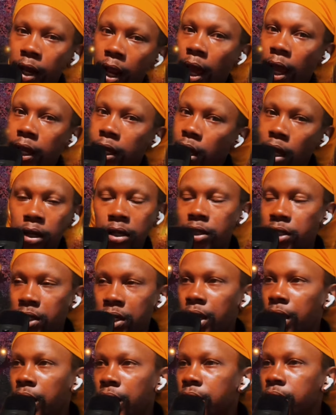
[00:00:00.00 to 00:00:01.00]
Like uh,
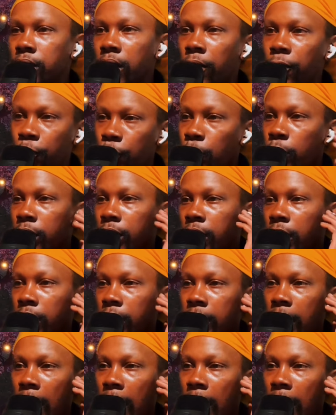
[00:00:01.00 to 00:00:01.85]
she is a freaking